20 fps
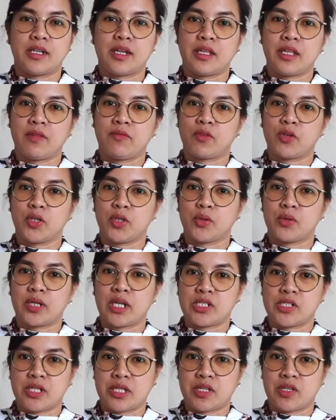Receive ko yung
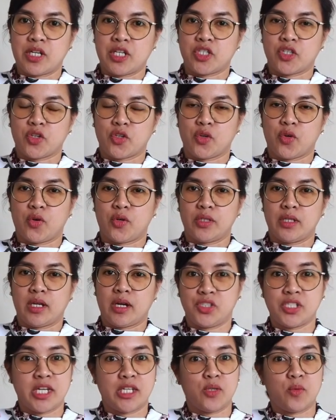registration ko
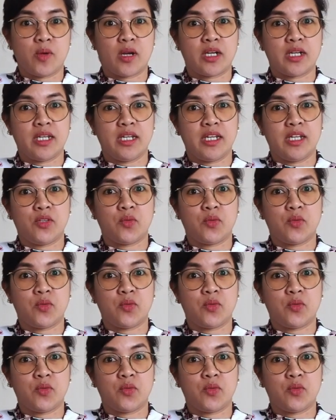na January